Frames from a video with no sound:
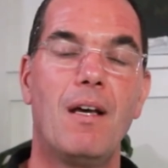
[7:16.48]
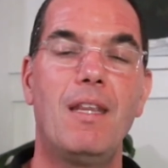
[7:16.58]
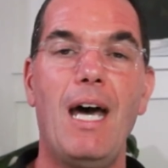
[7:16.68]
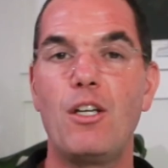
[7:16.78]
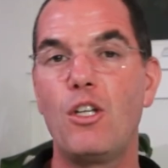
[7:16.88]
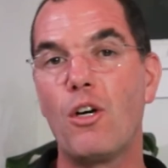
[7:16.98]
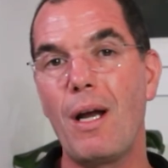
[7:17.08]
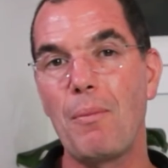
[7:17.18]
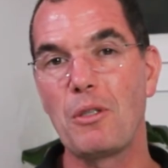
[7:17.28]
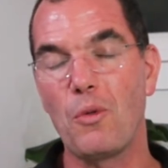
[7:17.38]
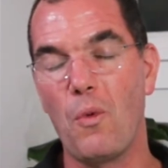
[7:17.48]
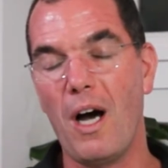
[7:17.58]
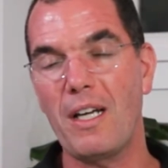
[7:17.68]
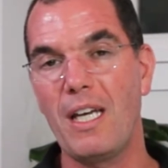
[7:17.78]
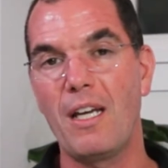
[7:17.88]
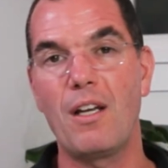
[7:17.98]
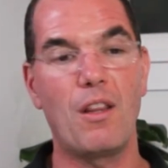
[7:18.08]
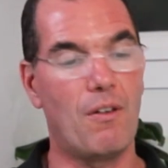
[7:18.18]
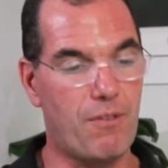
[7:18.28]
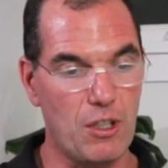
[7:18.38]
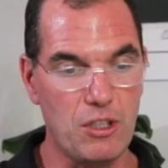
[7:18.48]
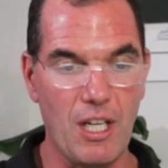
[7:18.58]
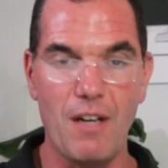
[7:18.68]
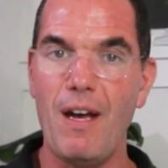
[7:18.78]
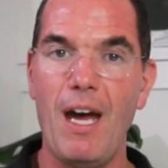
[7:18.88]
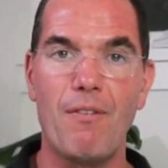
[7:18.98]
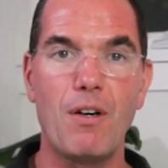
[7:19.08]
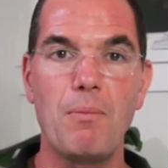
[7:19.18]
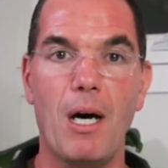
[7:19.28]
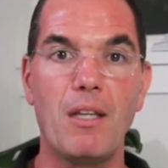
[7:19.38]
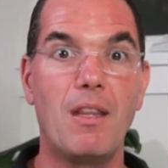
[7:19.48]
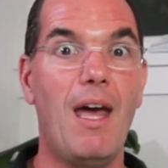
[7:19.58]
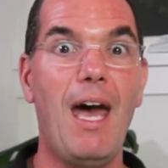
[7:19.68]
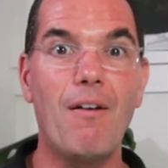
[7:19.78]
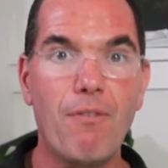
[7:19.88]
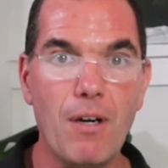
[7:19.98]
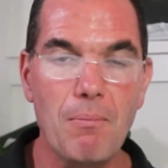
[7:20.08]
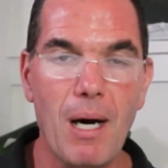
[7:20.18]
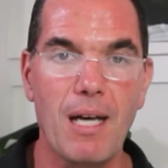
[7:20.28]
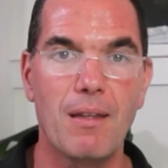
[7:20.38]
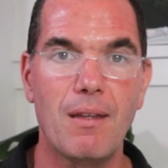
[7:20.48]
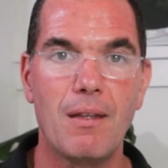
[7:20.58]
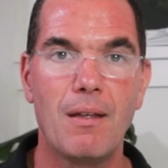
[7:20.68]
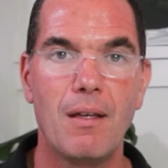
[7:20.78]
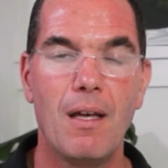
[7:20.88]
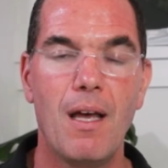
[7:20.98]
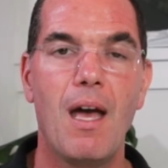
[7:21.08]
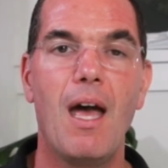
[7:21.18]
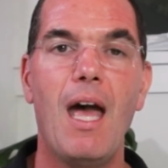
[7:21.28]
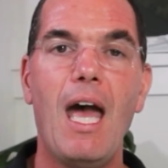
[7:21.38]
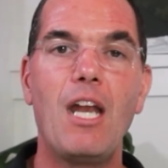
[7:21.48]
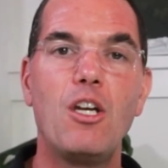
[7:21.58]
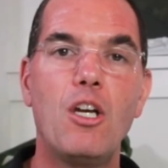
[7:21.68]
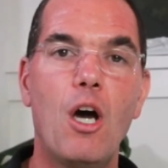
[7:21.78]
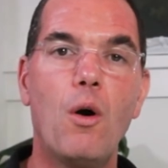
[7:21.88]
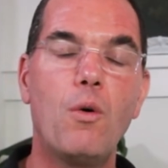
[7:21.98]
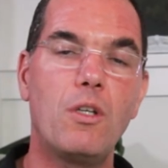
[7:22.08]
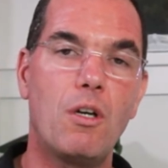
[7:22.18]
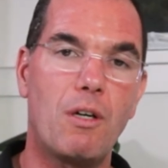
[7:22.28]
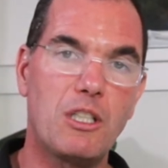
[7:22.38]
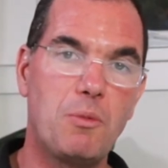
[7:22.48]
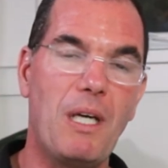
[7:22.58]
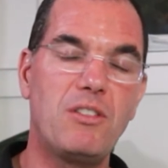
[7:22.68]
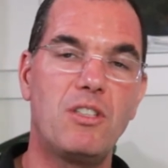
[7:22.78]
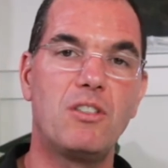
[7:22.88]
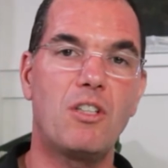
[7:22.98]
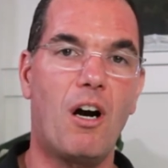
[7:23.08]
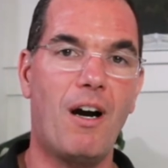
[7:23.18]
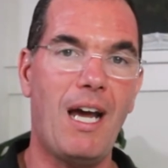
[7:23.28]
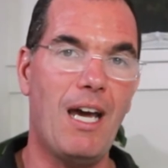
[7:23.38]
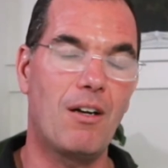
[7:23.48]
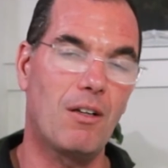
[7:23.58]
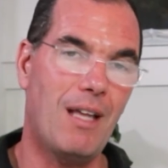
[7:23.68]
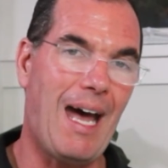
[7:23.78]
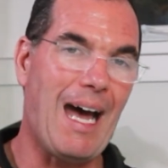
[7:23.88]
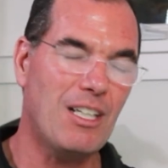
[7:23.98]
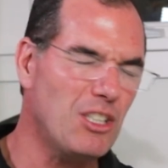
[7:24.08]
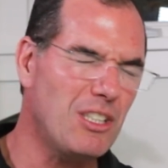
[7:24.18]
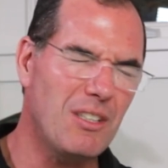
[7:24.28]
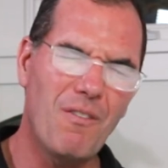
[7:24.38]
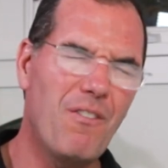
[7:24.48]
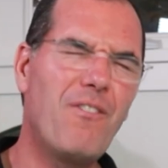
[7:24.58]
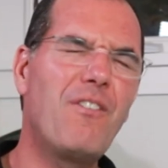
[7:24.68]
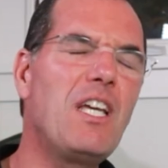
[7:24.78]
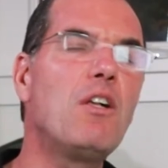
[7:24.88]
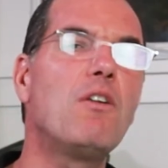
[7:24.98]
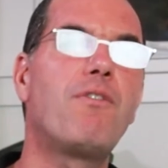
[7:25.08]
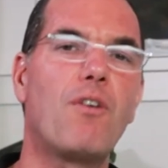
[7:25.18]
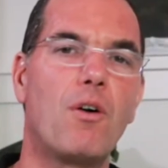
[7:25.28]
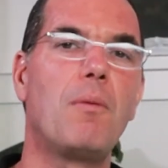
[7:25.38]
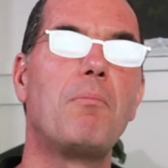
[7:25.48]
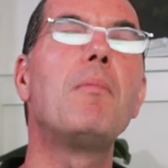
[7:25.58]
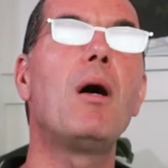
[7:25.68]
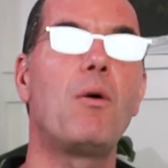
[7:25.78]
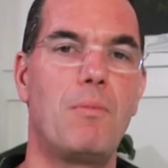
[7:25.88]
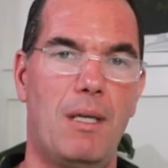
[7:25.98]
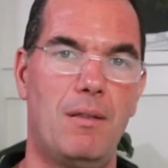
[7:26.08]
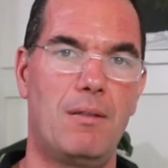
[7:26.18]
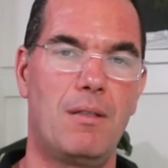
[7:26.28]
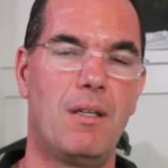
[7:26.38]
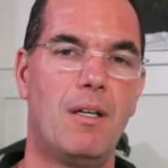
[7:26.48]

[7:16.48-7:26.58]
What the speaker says: that you're able to walk in the first day of every month, and know your expenses are handled. Just feel for a moment